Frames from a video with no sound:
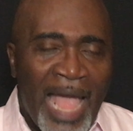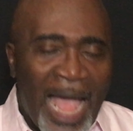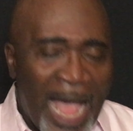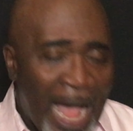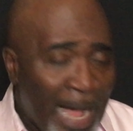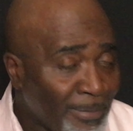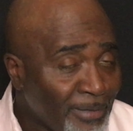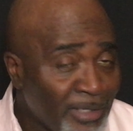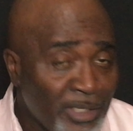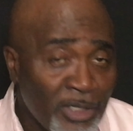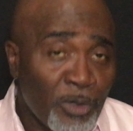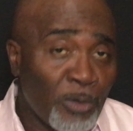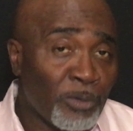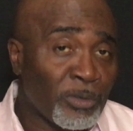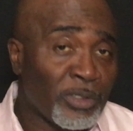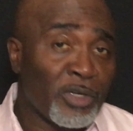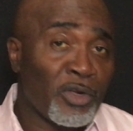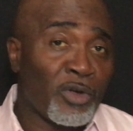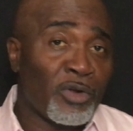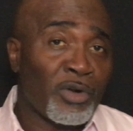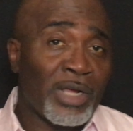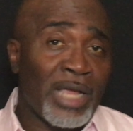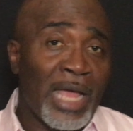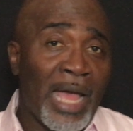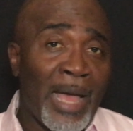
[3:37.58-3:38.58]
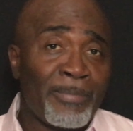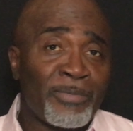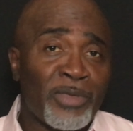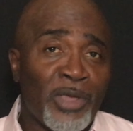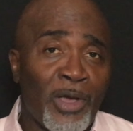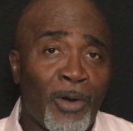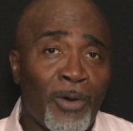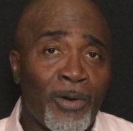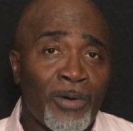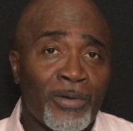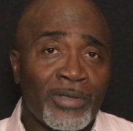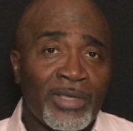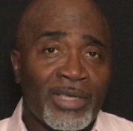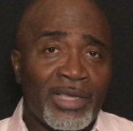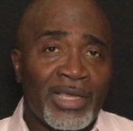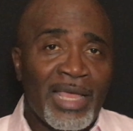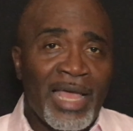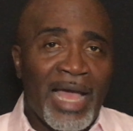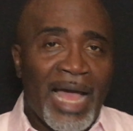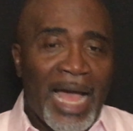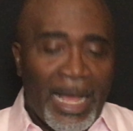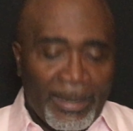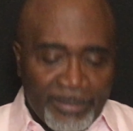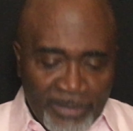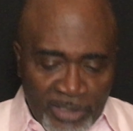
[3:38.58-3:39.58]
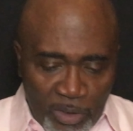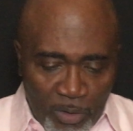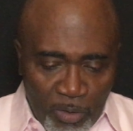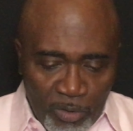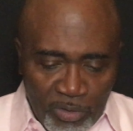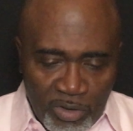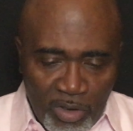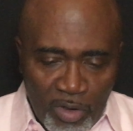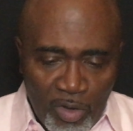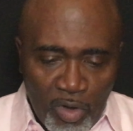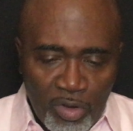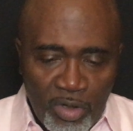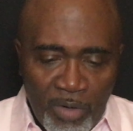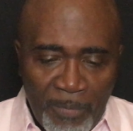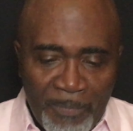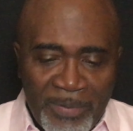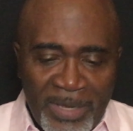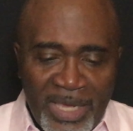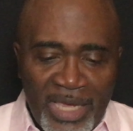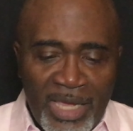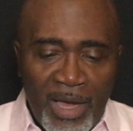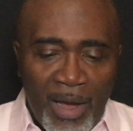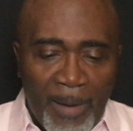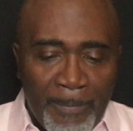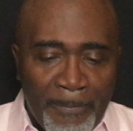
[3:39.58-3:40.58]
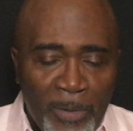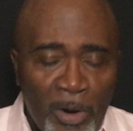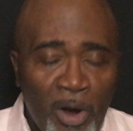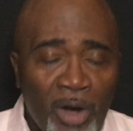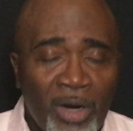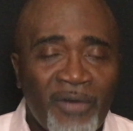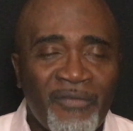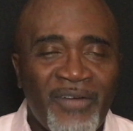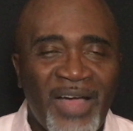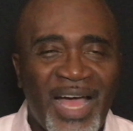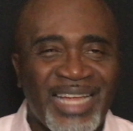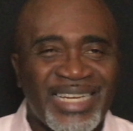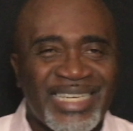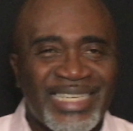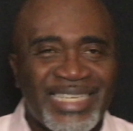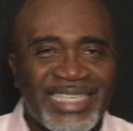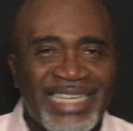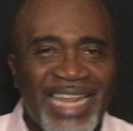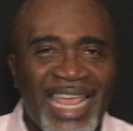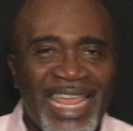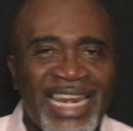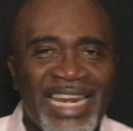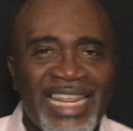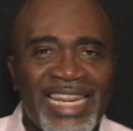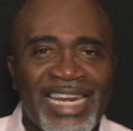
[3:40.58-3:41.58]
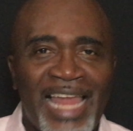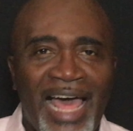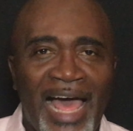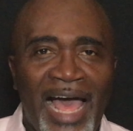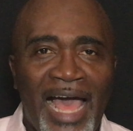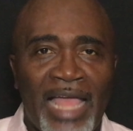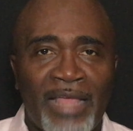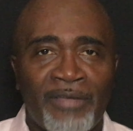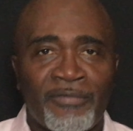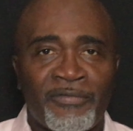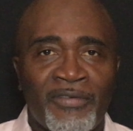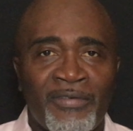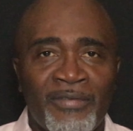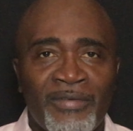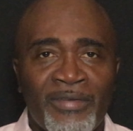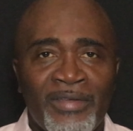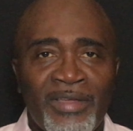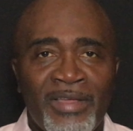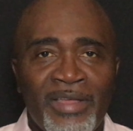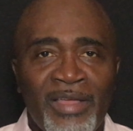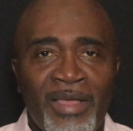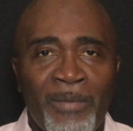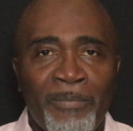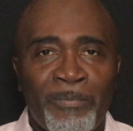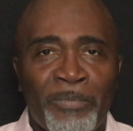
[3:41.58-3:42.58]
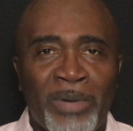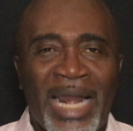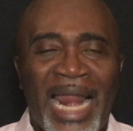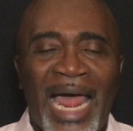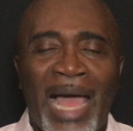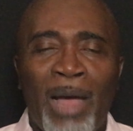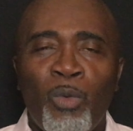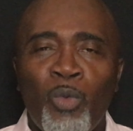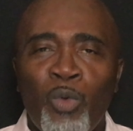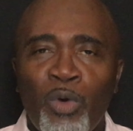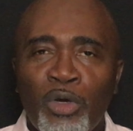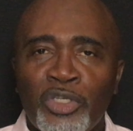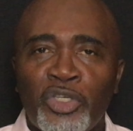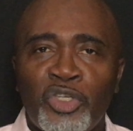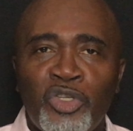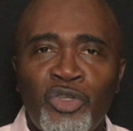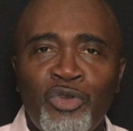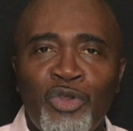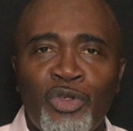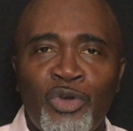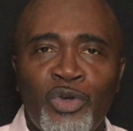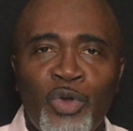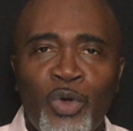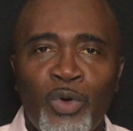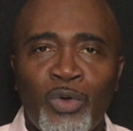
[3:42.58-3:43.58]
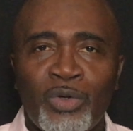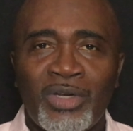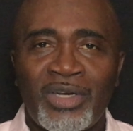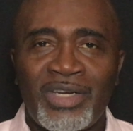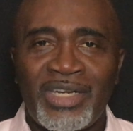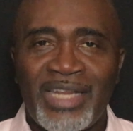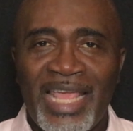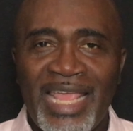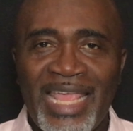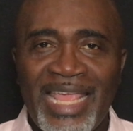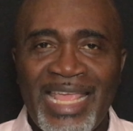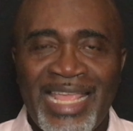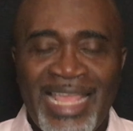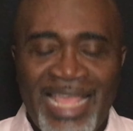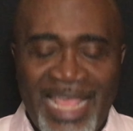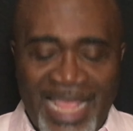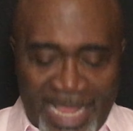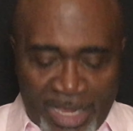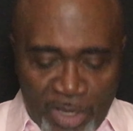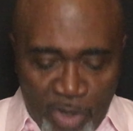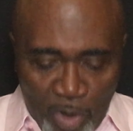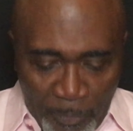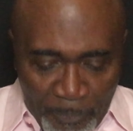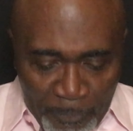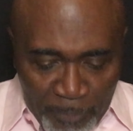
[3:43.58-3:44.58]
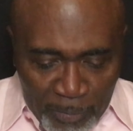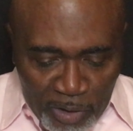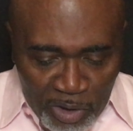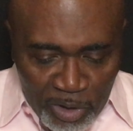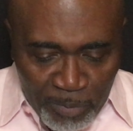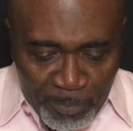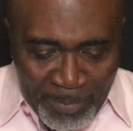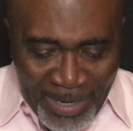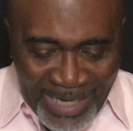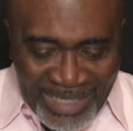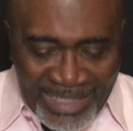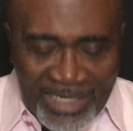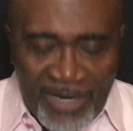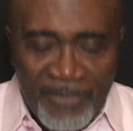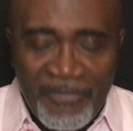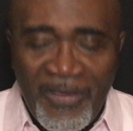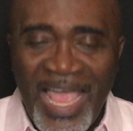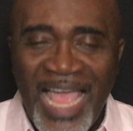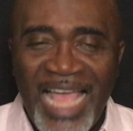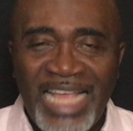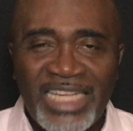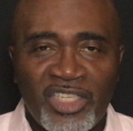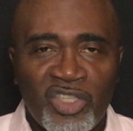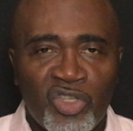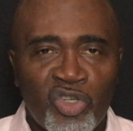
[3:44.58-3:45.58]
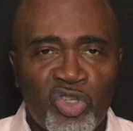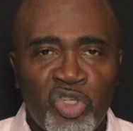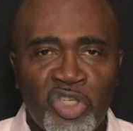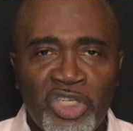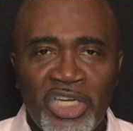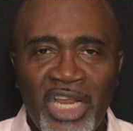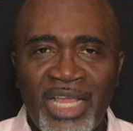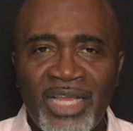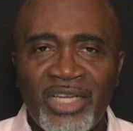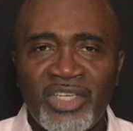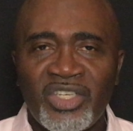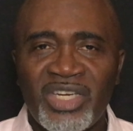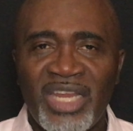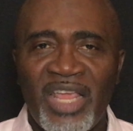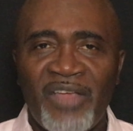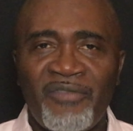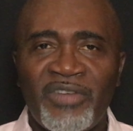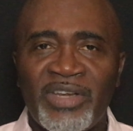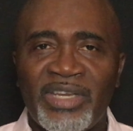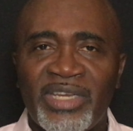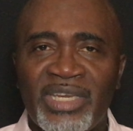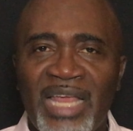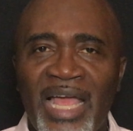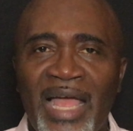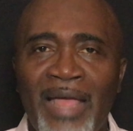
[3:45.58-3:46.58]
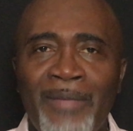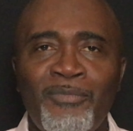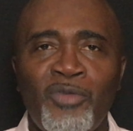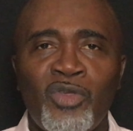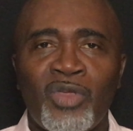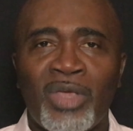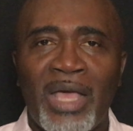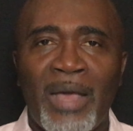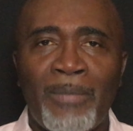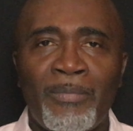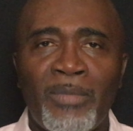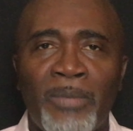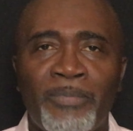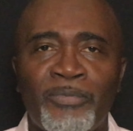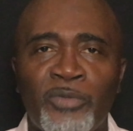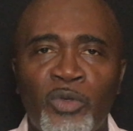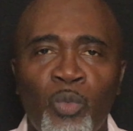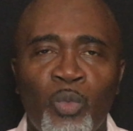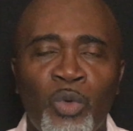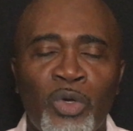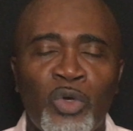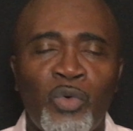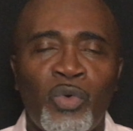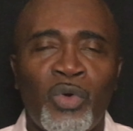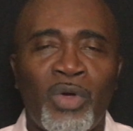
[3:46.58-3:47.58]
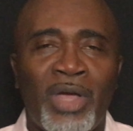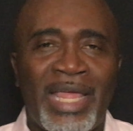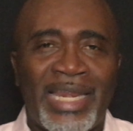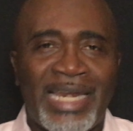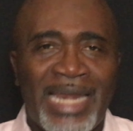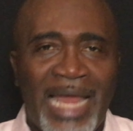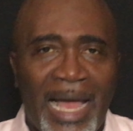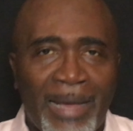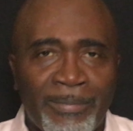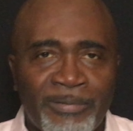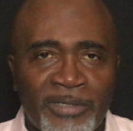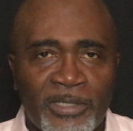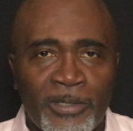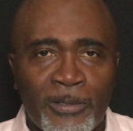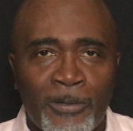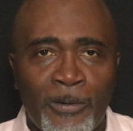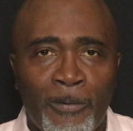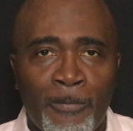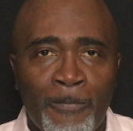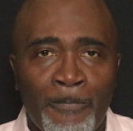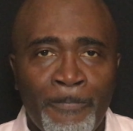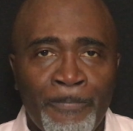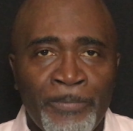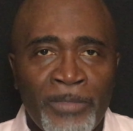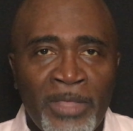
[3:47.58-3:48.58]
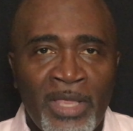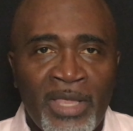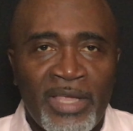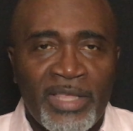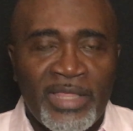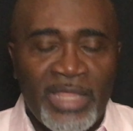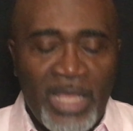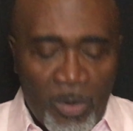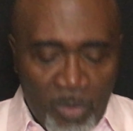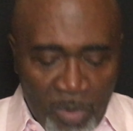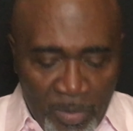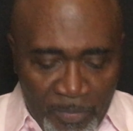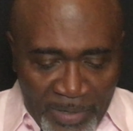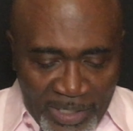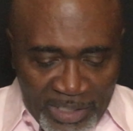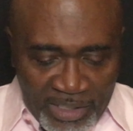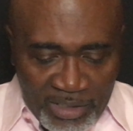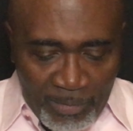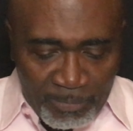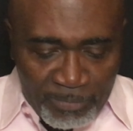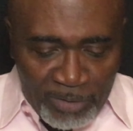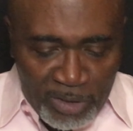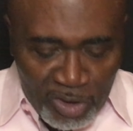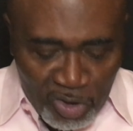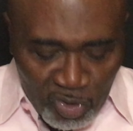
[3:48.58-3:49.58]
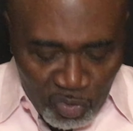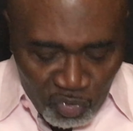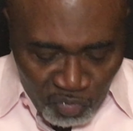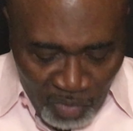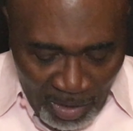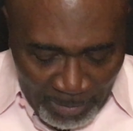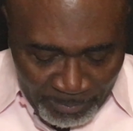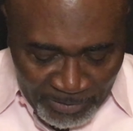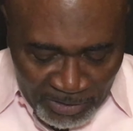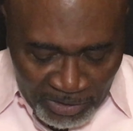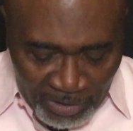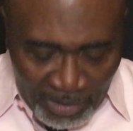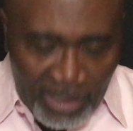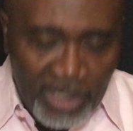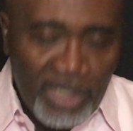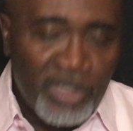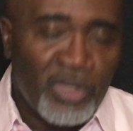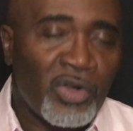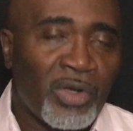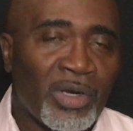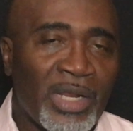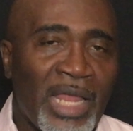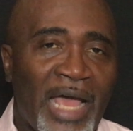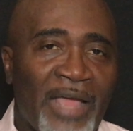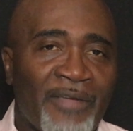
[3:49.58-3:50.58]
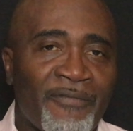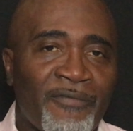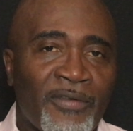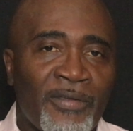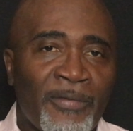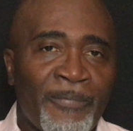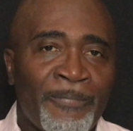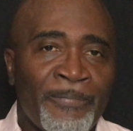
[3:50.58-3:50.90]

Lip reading: Obstacles are going to come, y'all. Obstacles are going to be a part of our daily life. But I want you to know today, your perspective has to change every time you come up with an obstacle. There will be some disruption in your life.